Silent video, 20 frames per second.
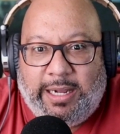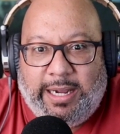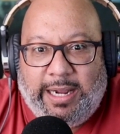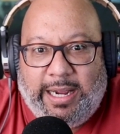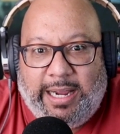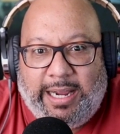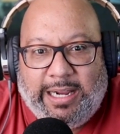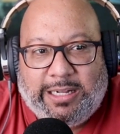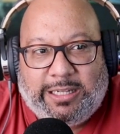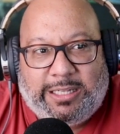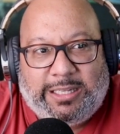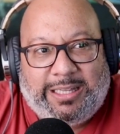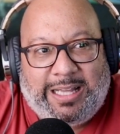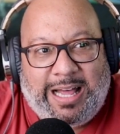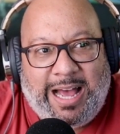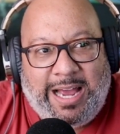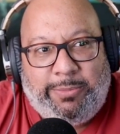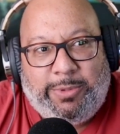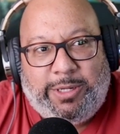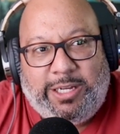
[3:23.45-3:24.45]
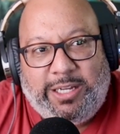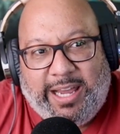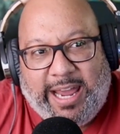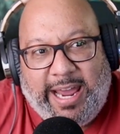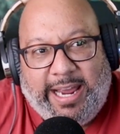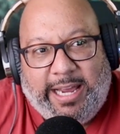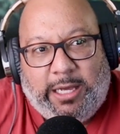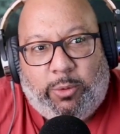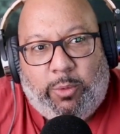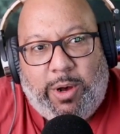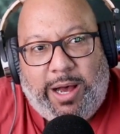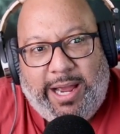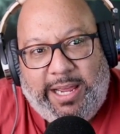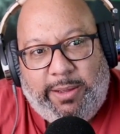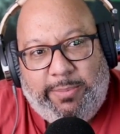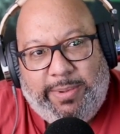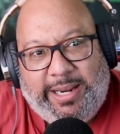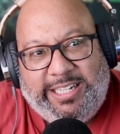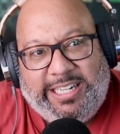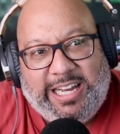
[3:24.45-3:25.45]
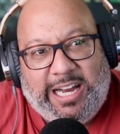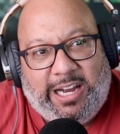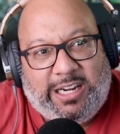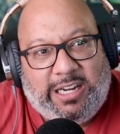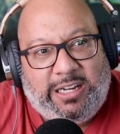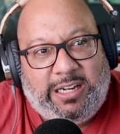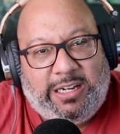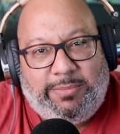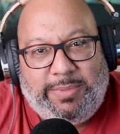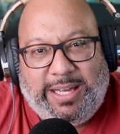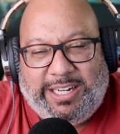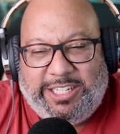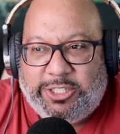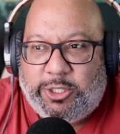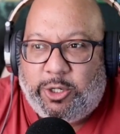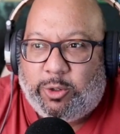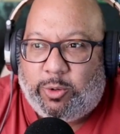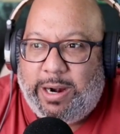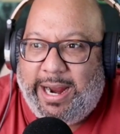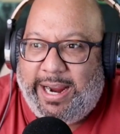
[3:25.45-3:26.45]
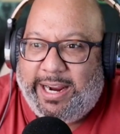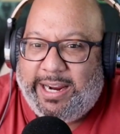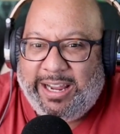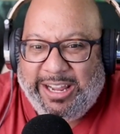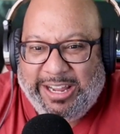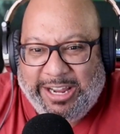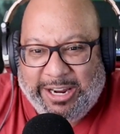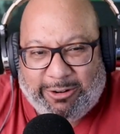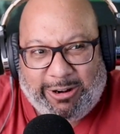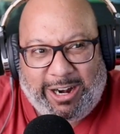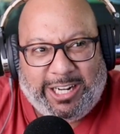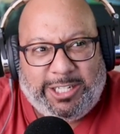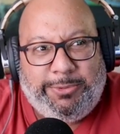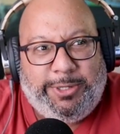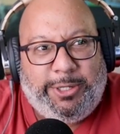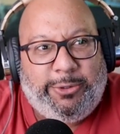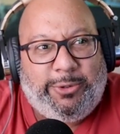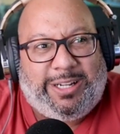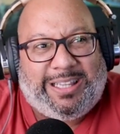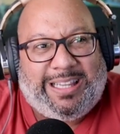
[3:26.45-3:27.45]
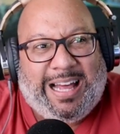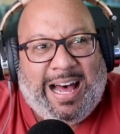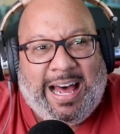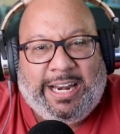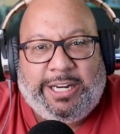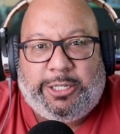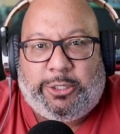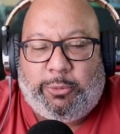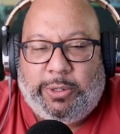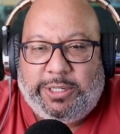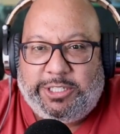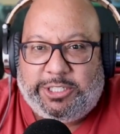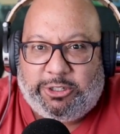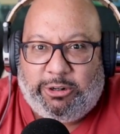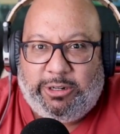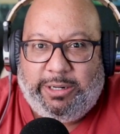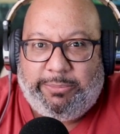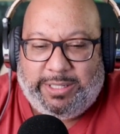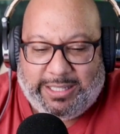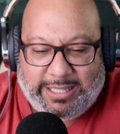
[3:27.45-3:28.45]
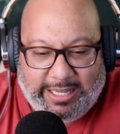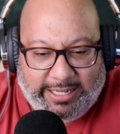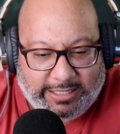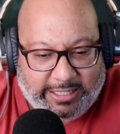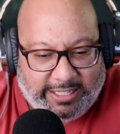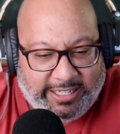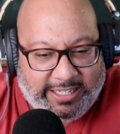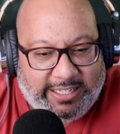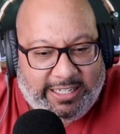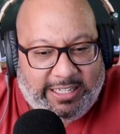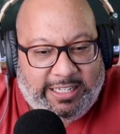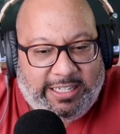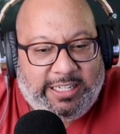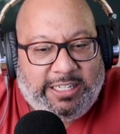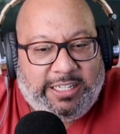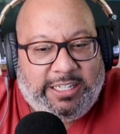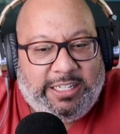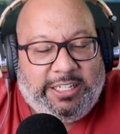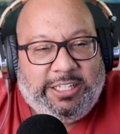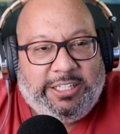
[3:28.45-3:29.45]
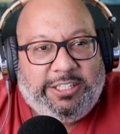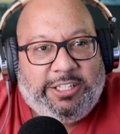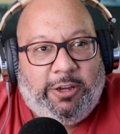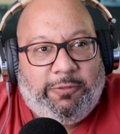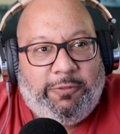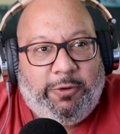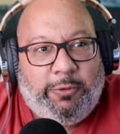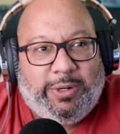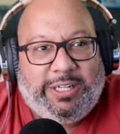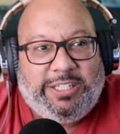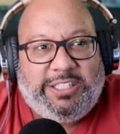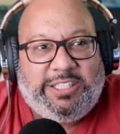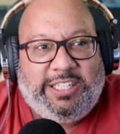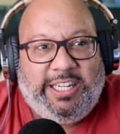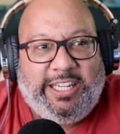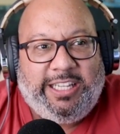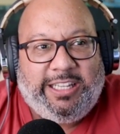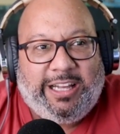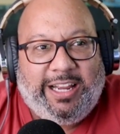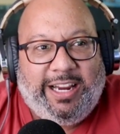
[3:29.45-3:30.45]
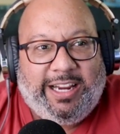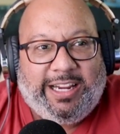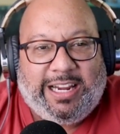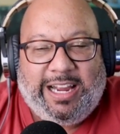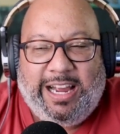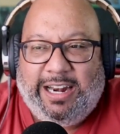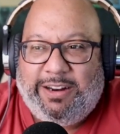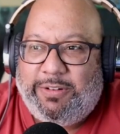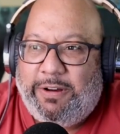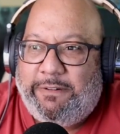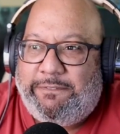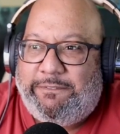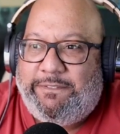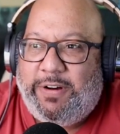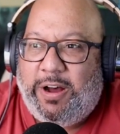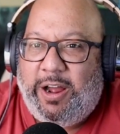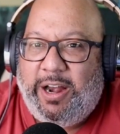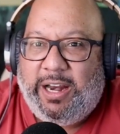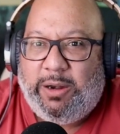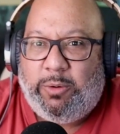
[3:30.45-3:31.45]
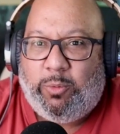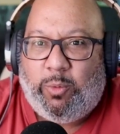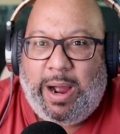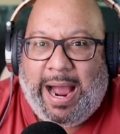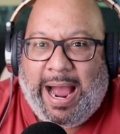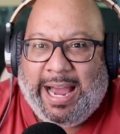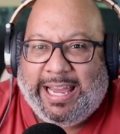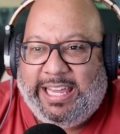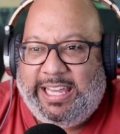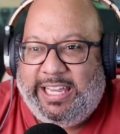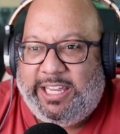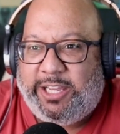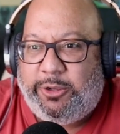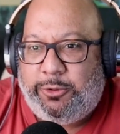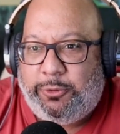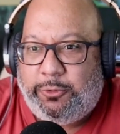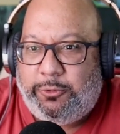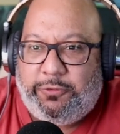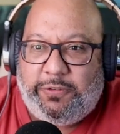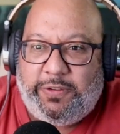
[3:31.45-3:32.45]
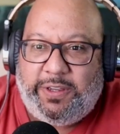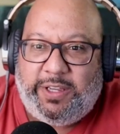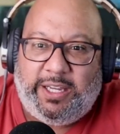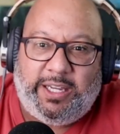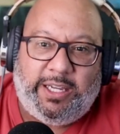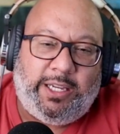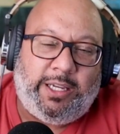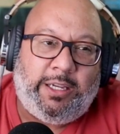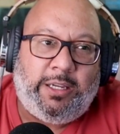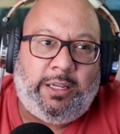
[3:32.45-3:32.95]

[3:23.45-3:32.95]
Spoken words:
at Klyma, KLYMA.com. That is Greg. Greg's been doing a lot of Twitch streaming lately. So if you want to see like kind of a fun and wacky, goofy